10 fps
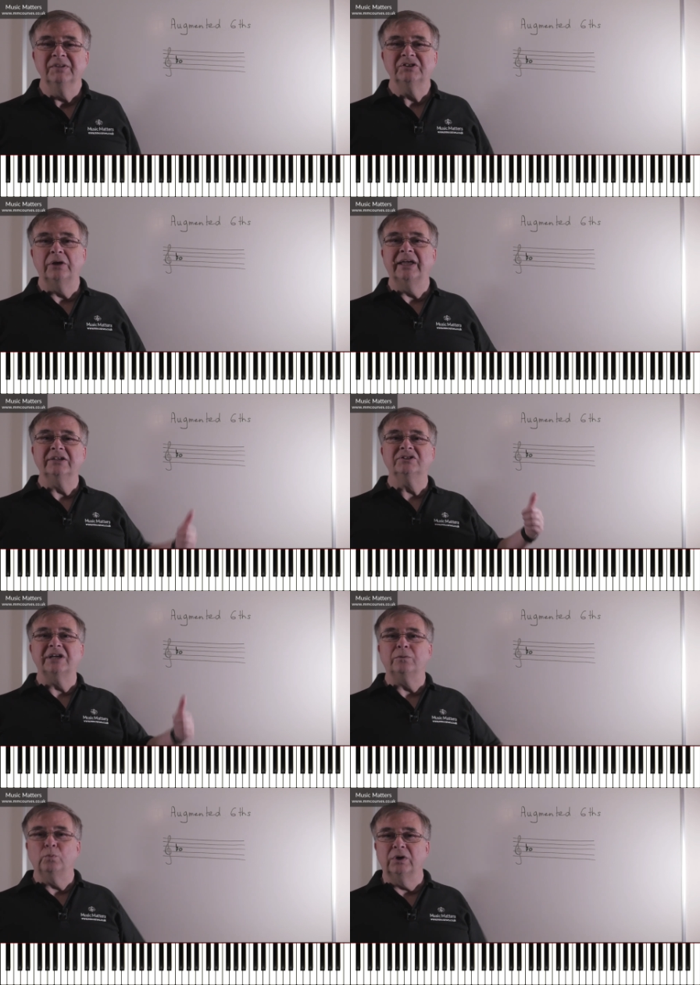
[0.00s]
So that's
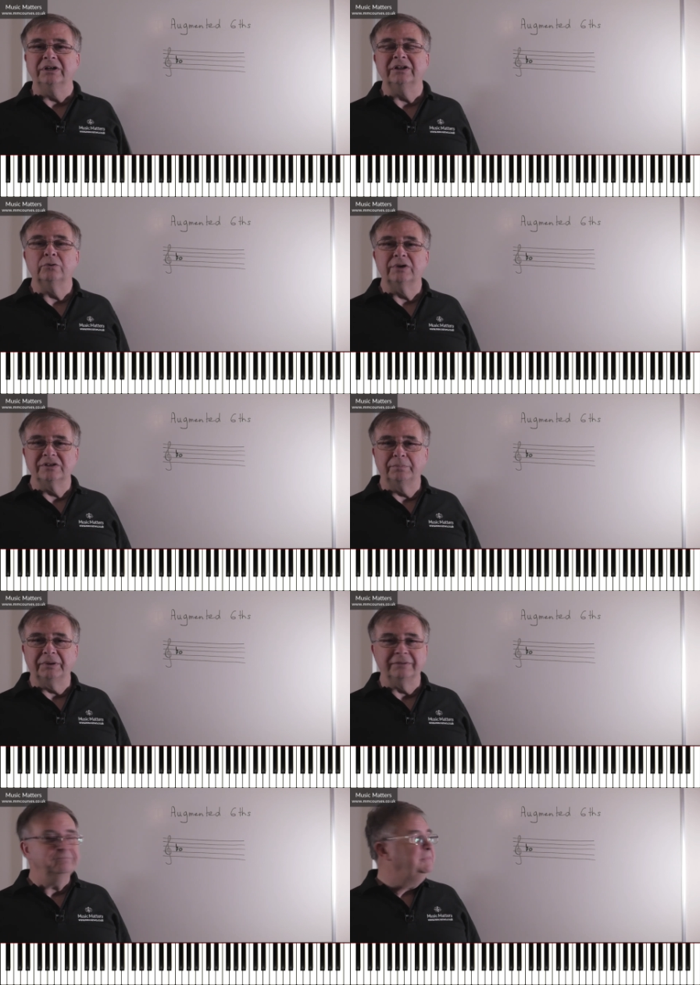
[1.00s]
step one in the
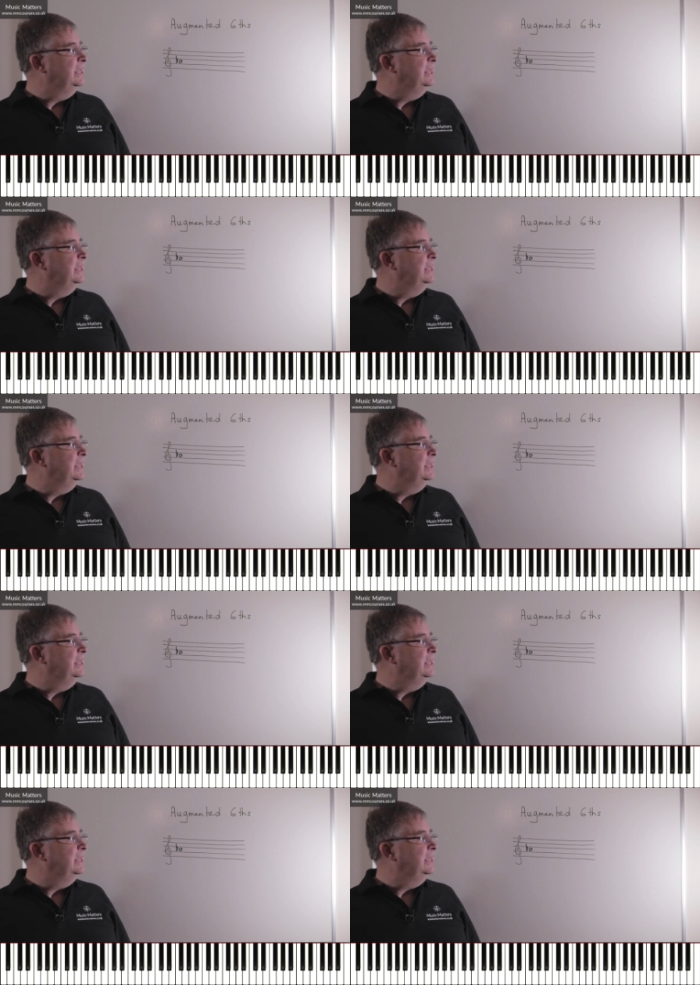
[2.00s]
recipe.